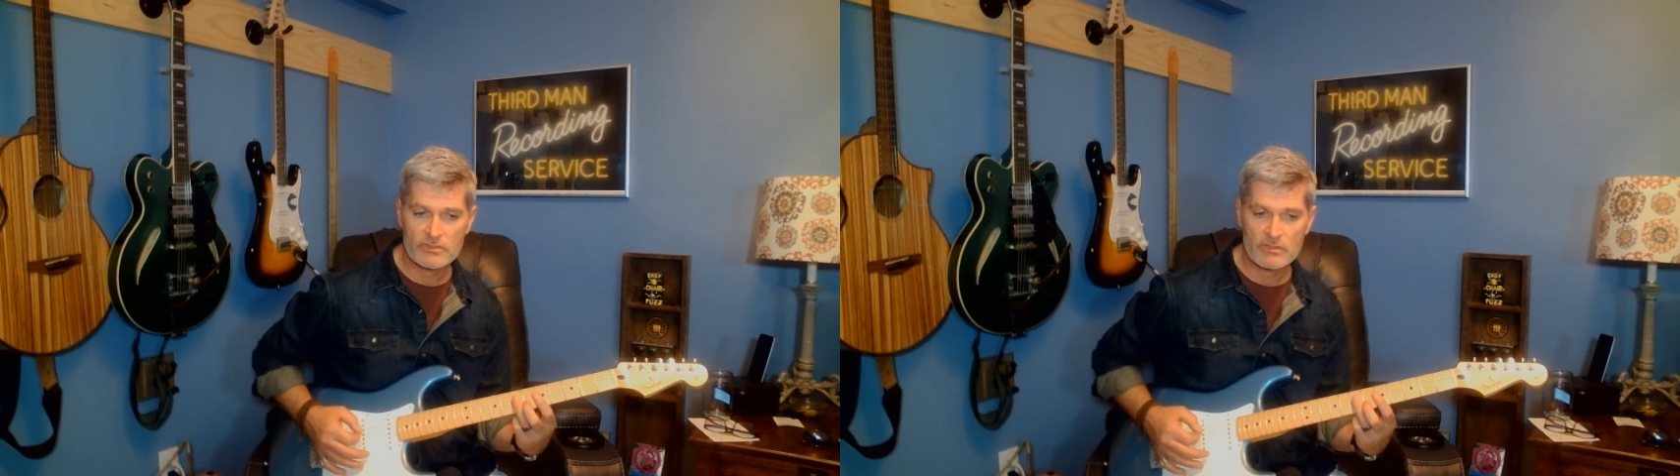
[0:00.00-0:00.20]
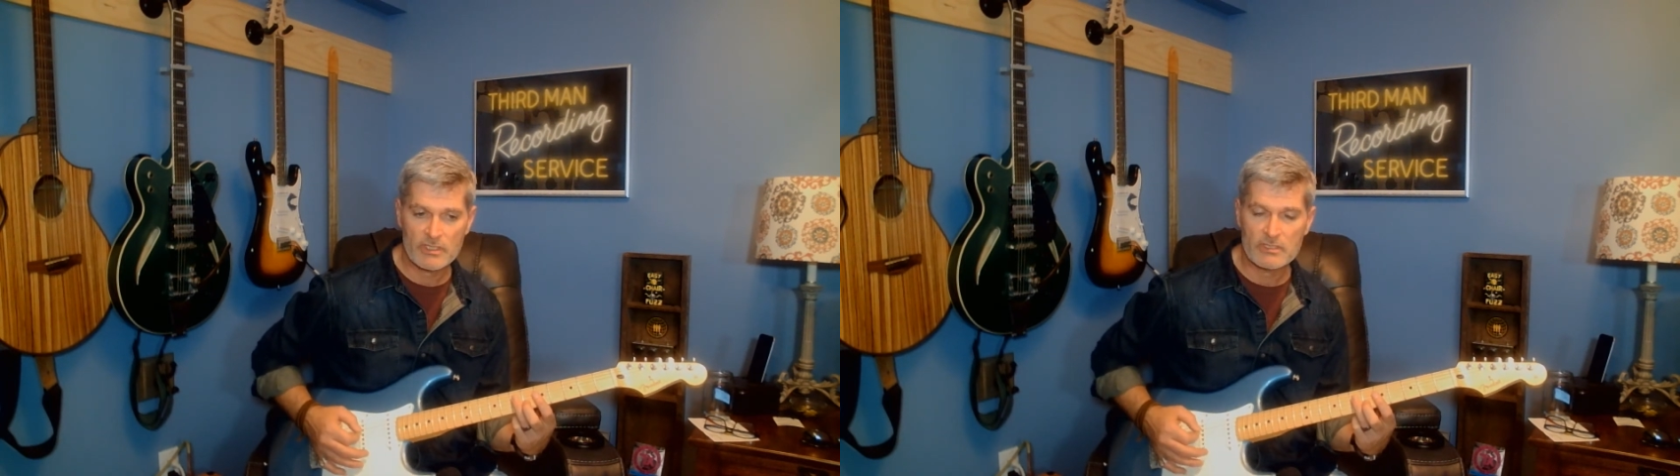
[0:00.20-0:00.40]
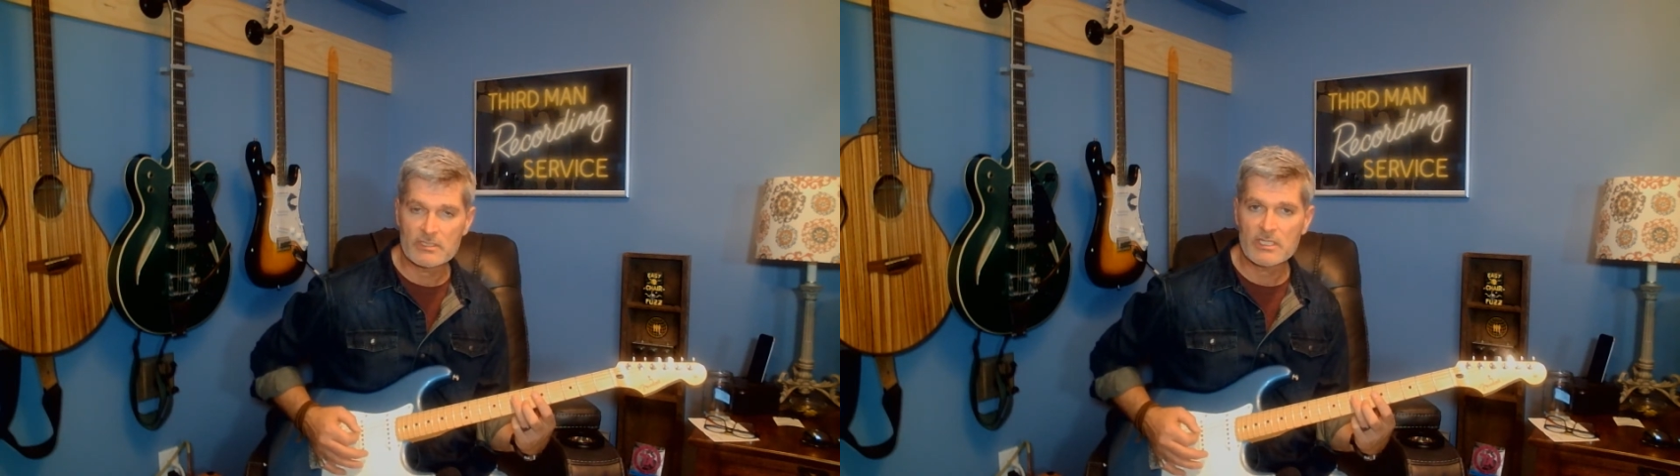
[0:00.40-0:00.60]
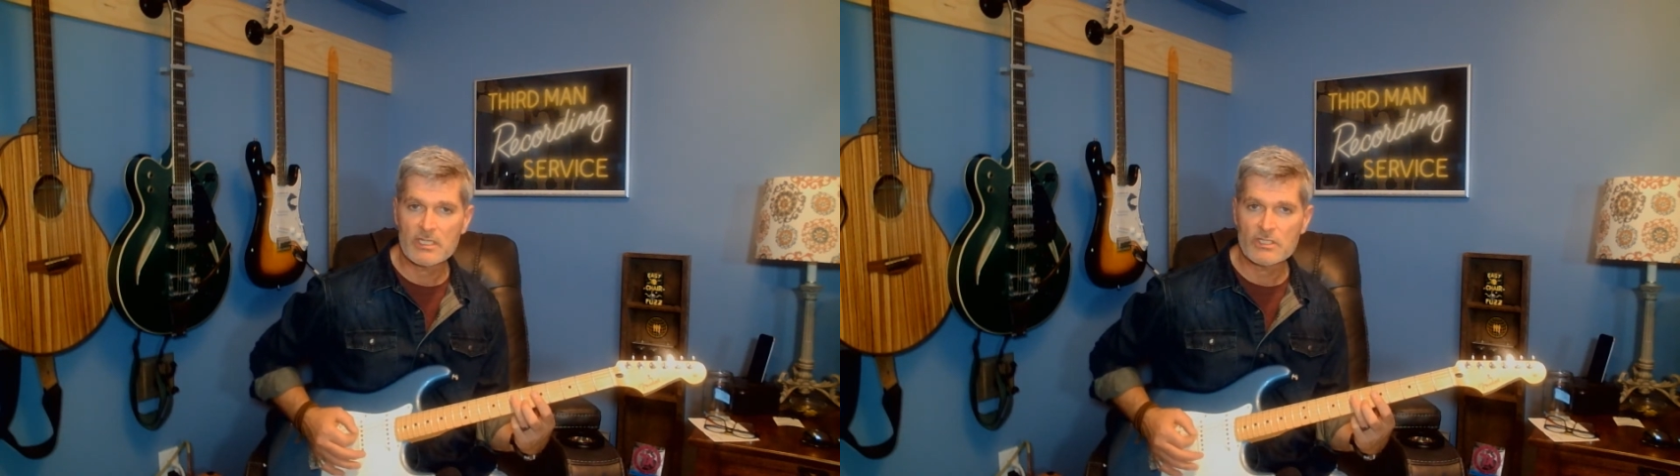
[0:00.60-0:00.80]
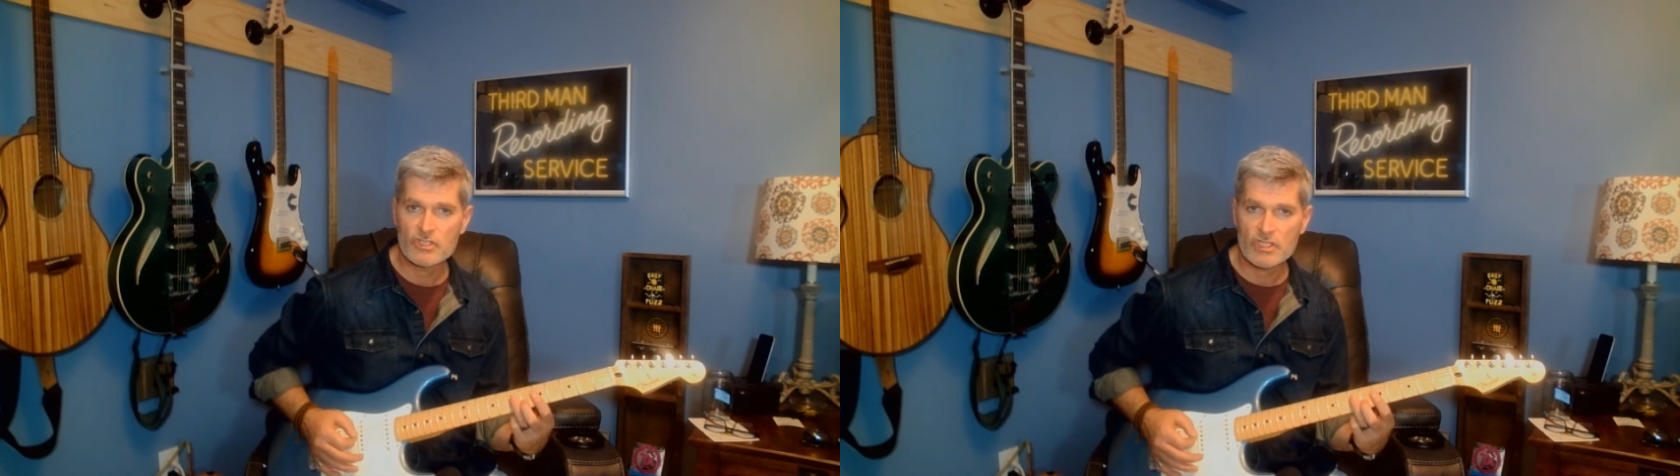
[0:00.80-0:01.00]
the
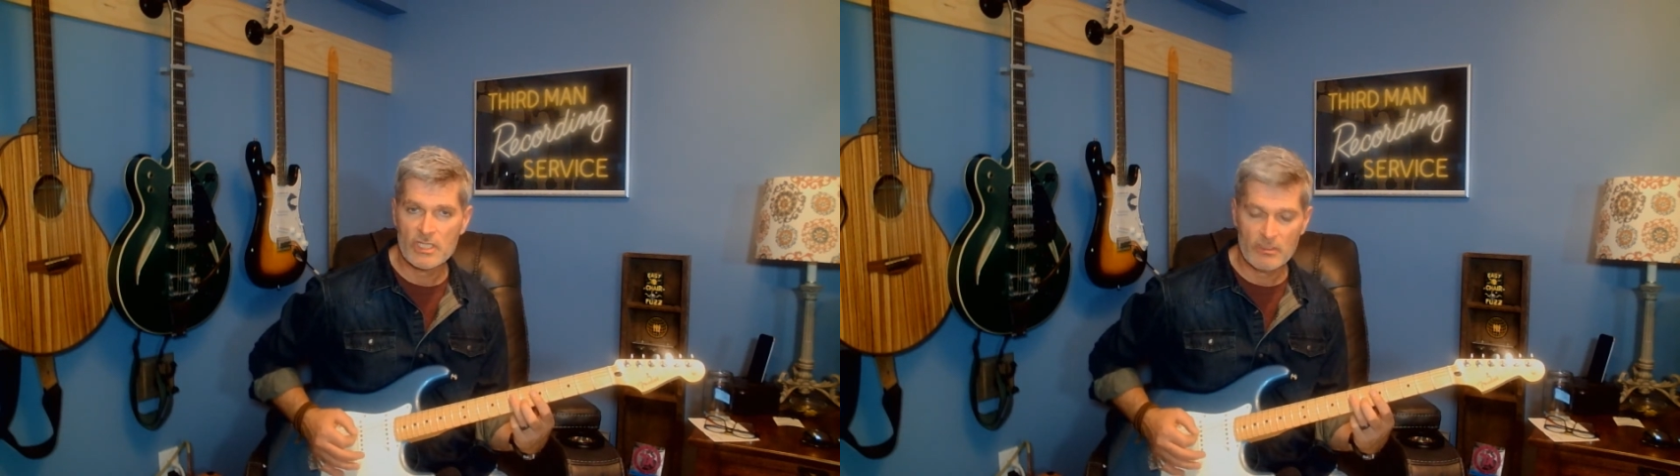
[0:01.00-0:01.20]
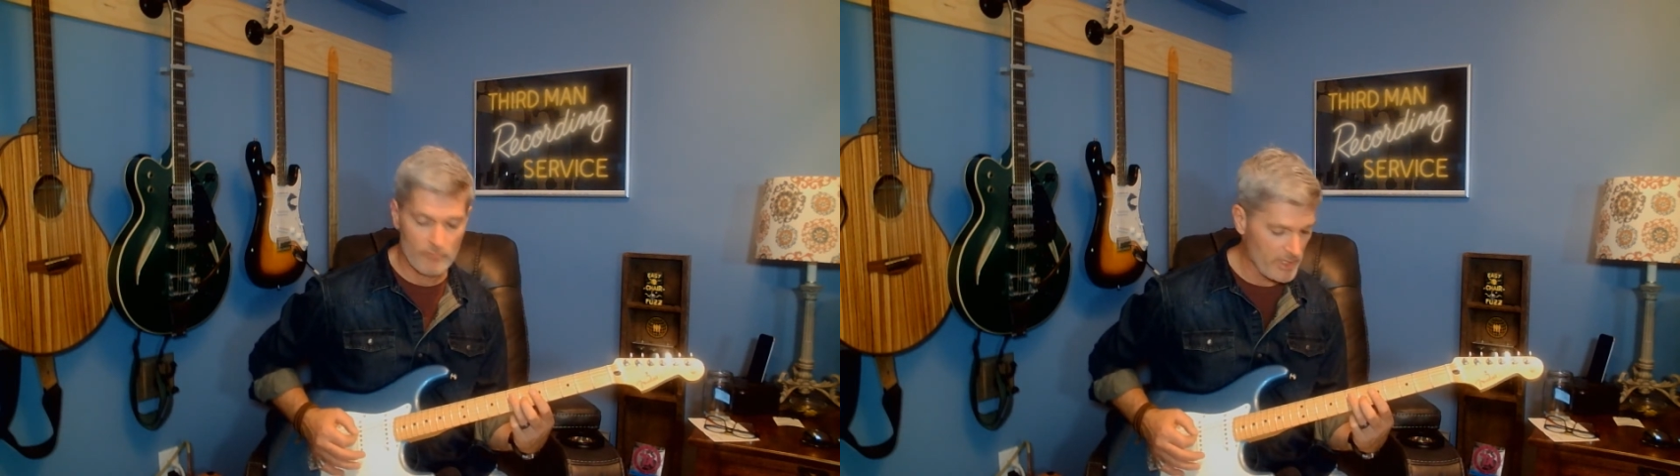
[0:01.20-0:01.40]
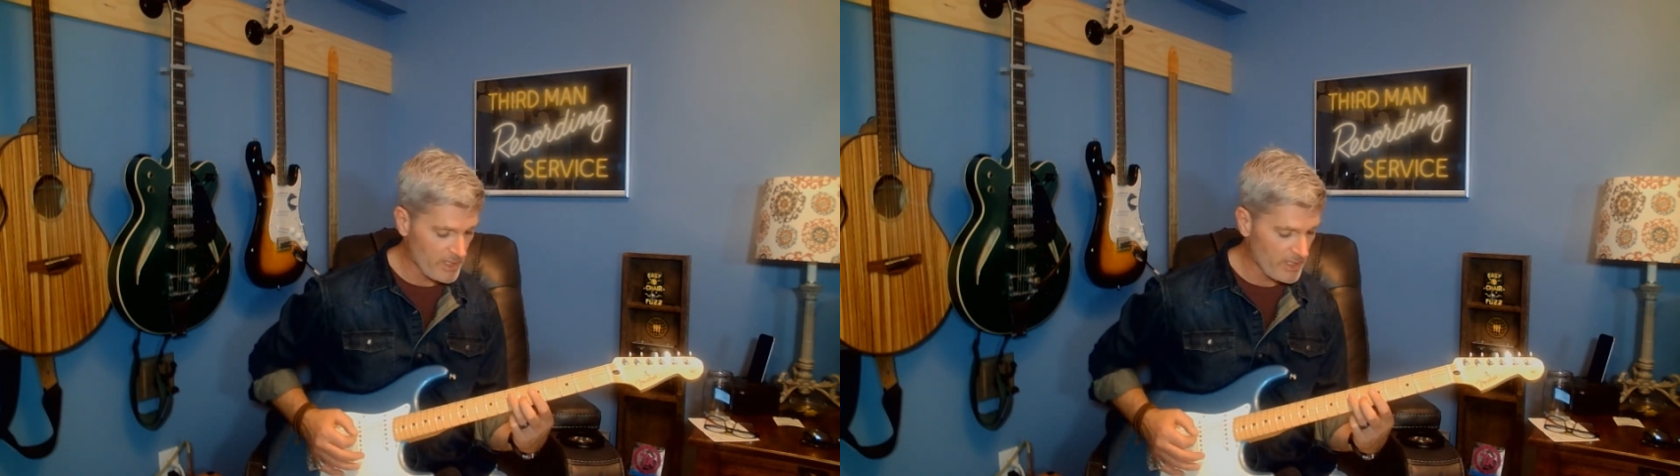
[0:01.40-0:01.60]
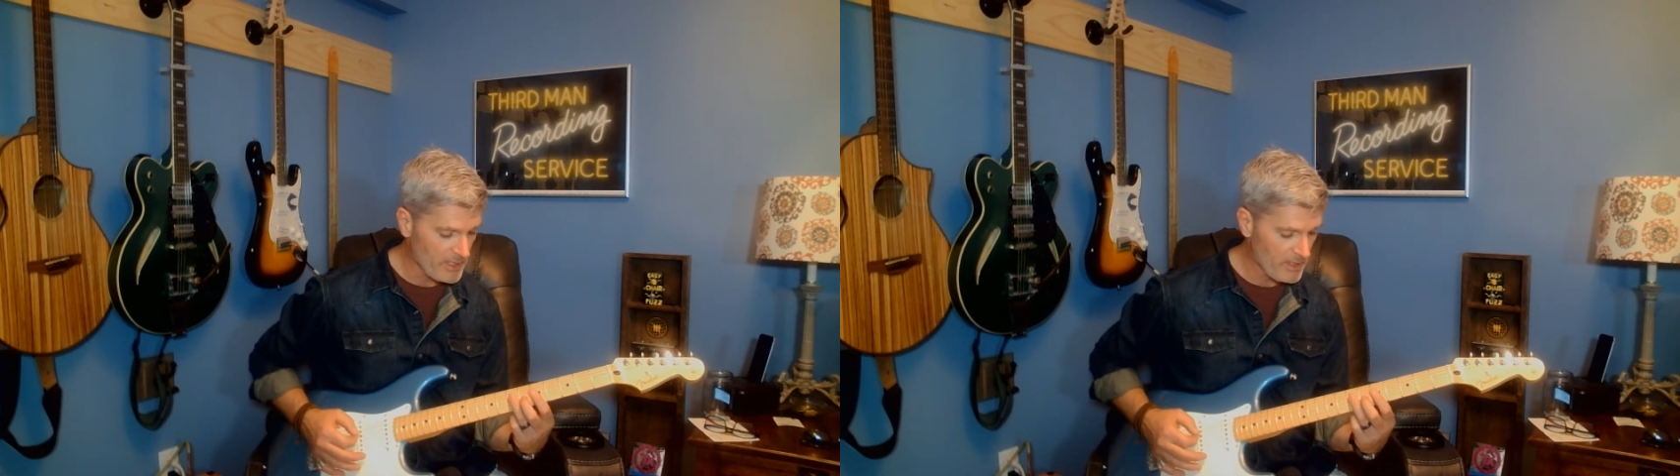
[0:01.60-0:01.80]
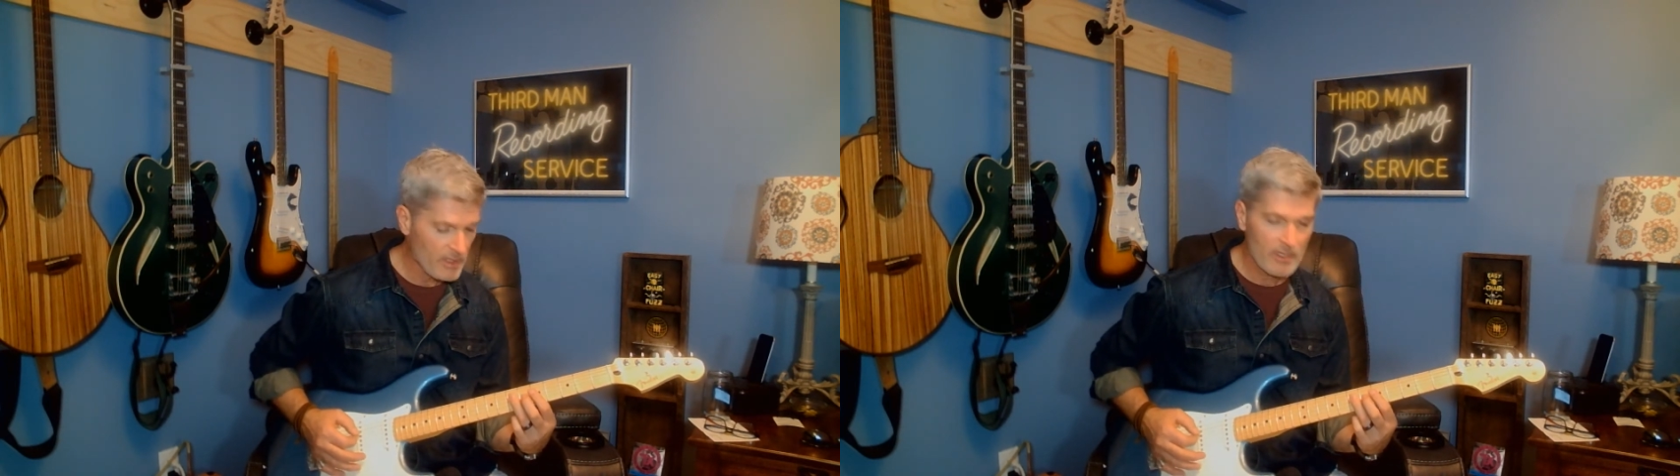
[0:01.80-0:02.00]
D, G, and B,